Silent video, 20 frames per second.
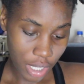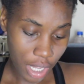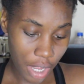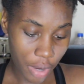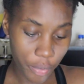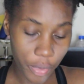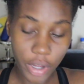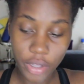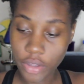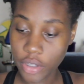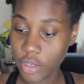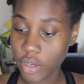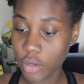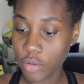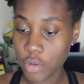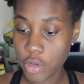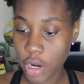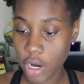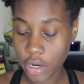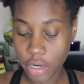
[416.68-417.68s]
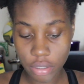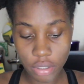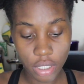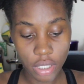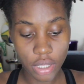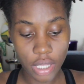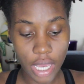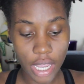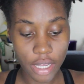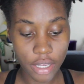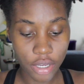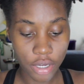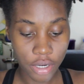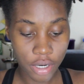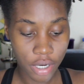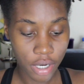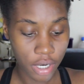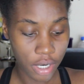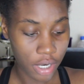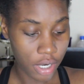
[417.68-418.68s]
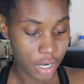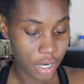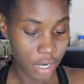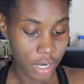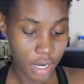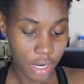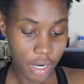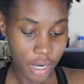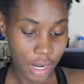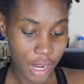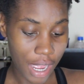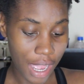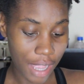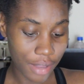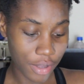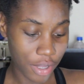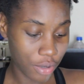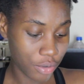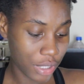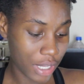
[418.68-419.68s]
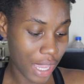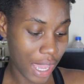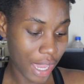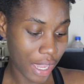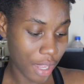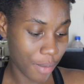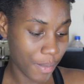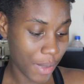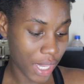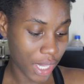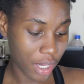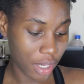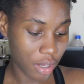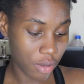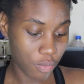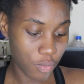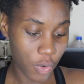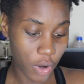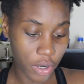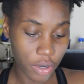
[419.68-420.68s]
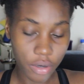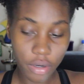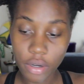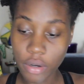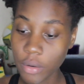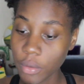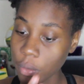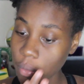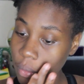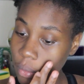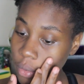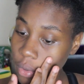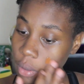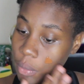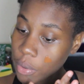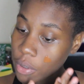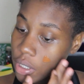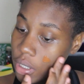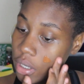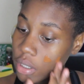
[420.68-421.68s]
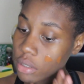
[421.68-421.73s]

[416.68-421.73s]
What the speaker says: I'd rather go darker than lighter. I know that I can make it work when I put it